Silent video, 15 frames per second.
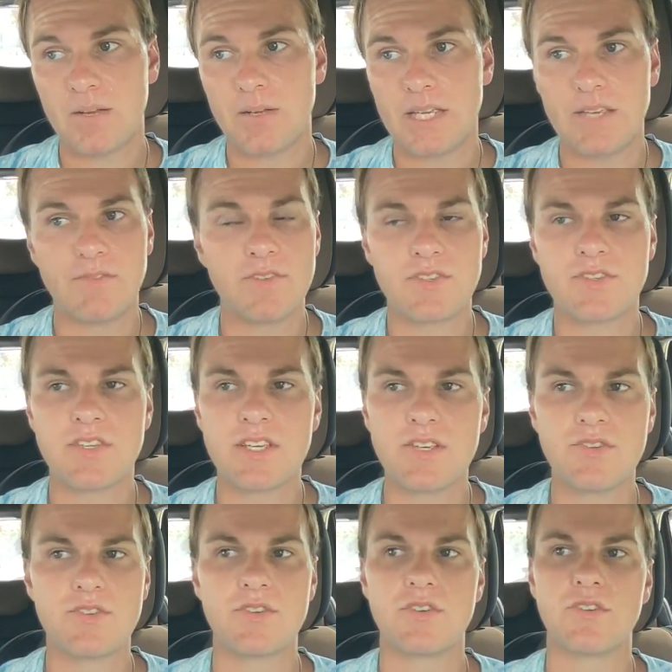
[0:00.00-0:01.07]
even
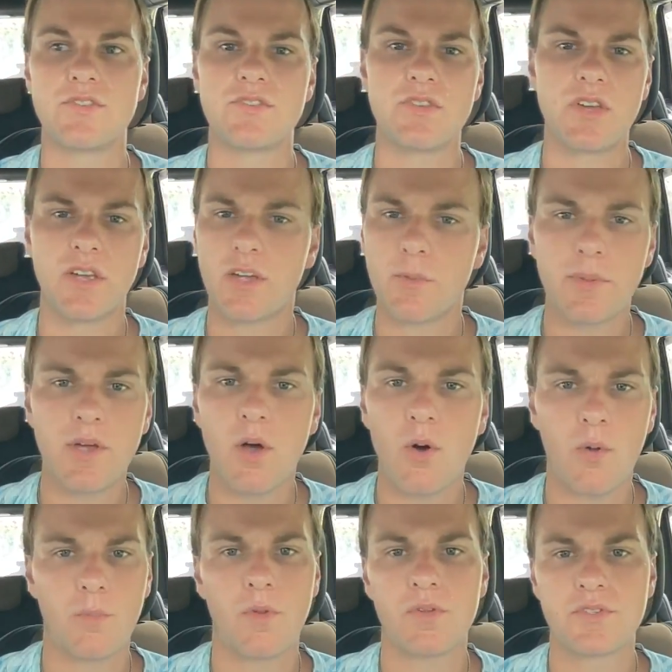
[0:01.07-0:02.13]
seizures. It could be a
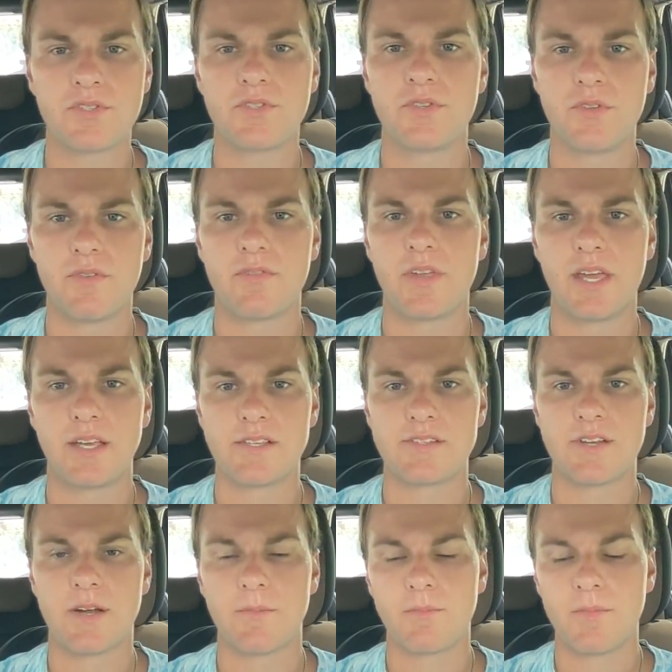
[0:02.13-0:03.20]
whole multitude of things,
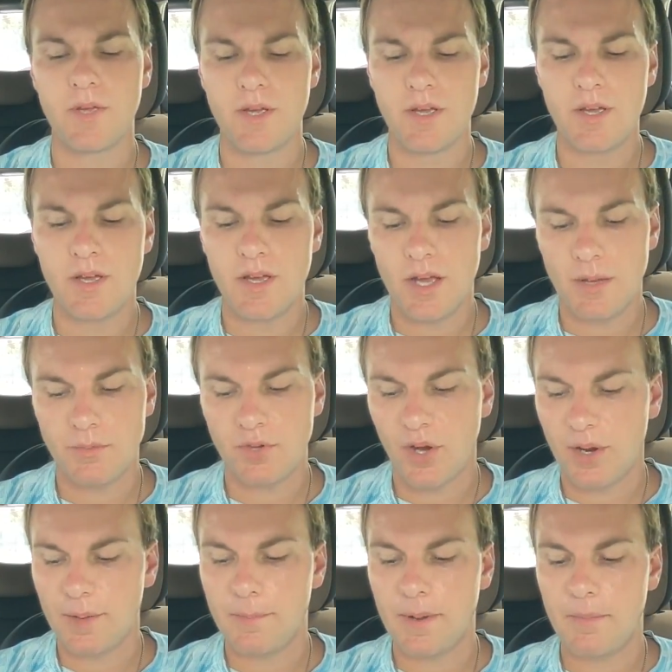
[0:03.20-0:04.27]
and I'm
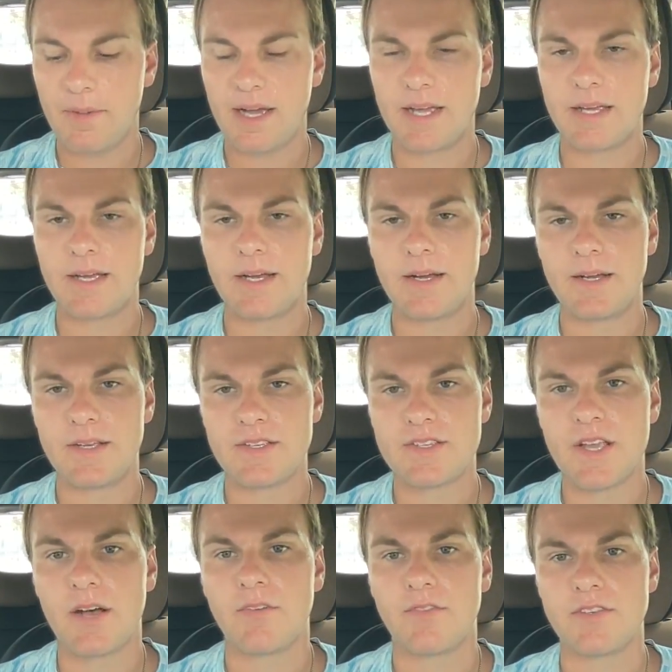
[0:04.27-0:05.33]
talking about
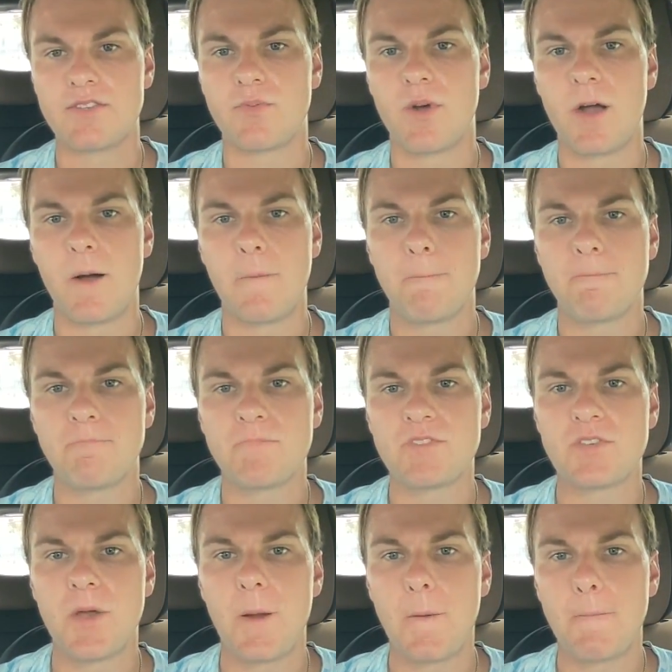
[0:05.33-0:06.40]
myself as well.
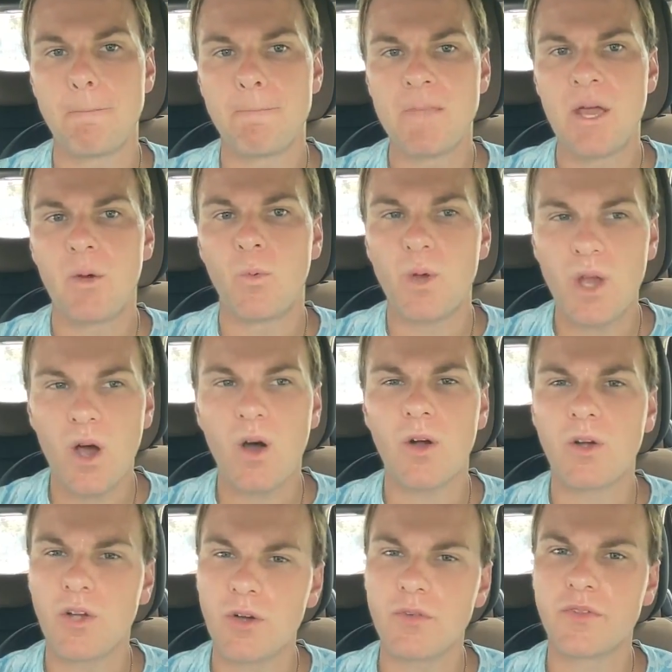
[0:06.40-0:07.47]
So we all
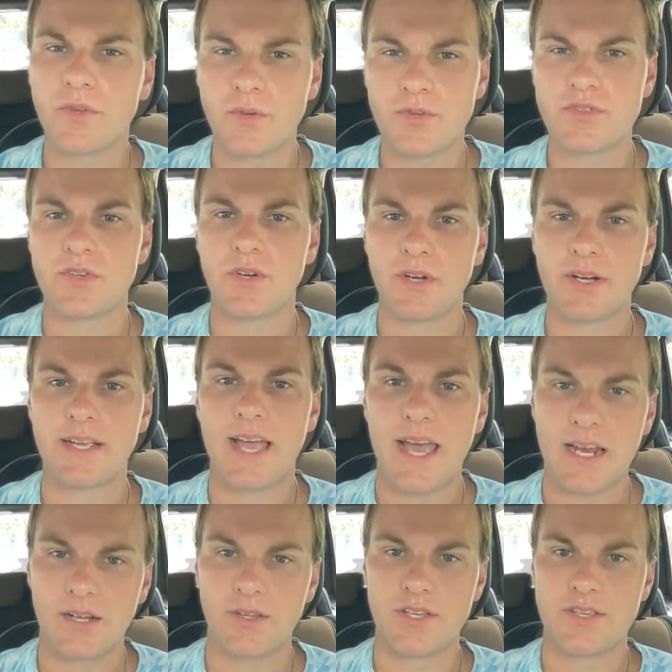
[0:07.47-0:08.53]
go through certain
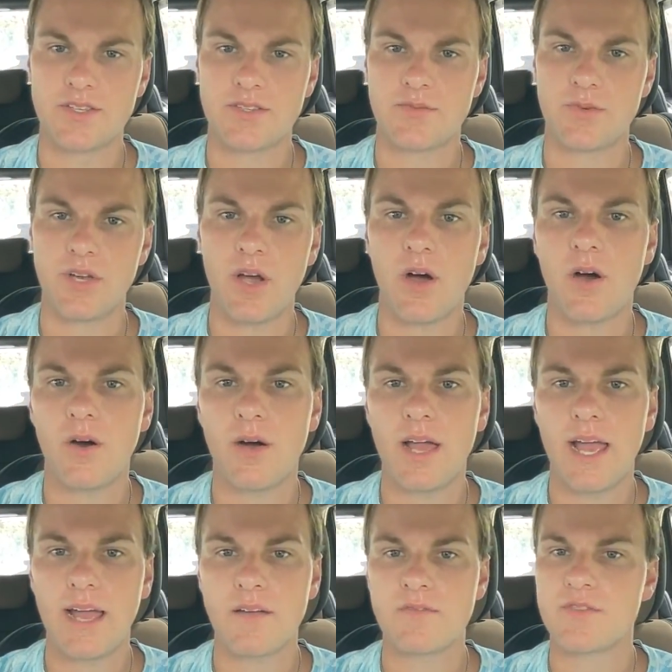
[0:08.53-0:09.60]
catalysts. We all
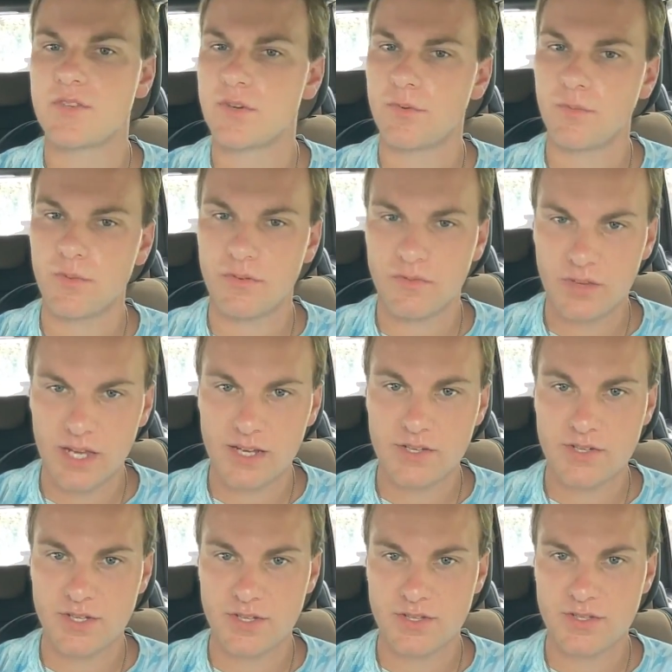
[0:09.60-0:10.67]
have certain
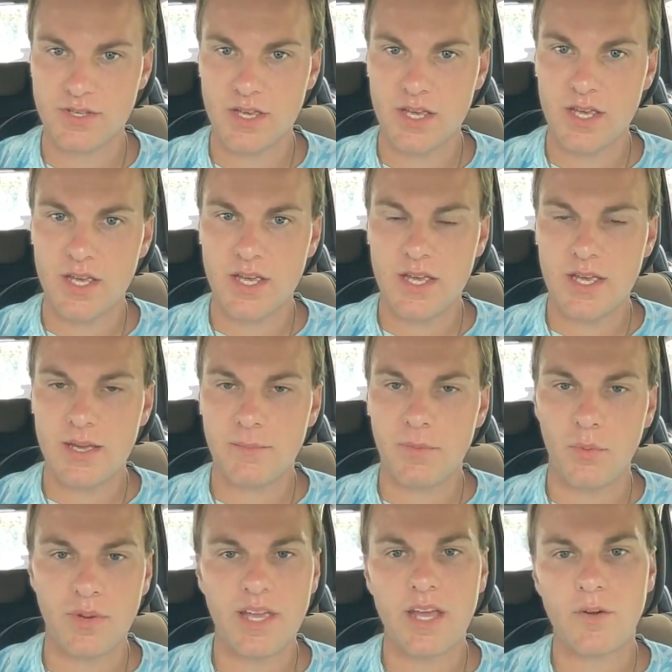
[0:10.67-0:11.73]
reflections. But
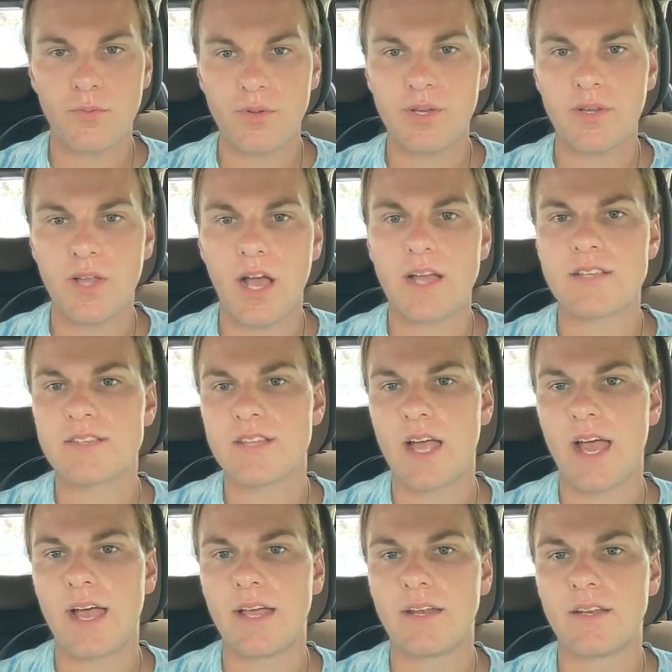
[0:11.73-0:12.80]
we got to realize
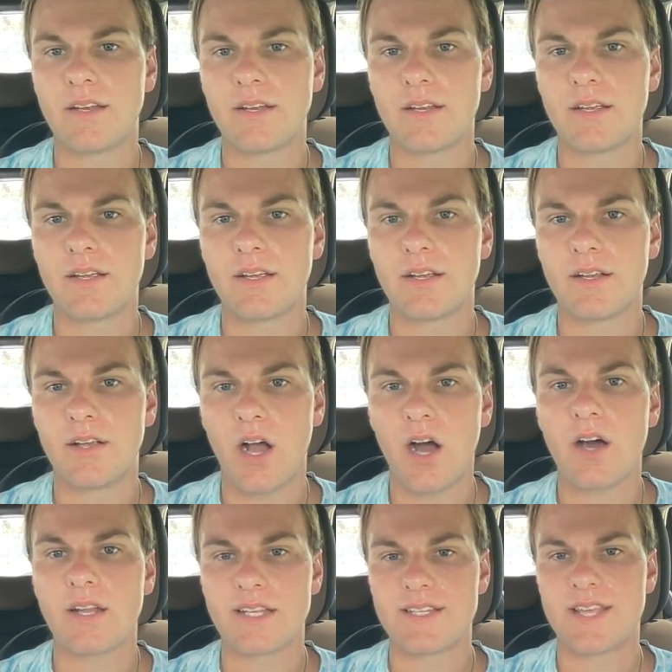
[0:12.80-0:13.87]
that
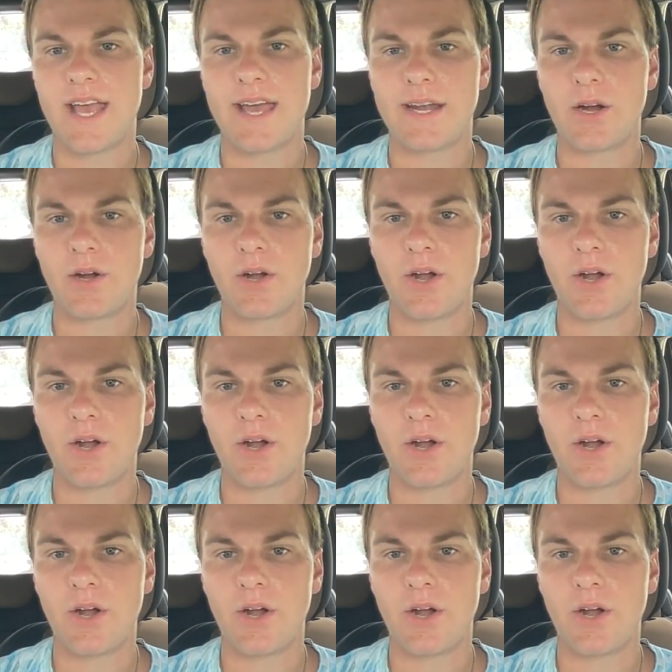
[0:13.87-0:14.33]
God has had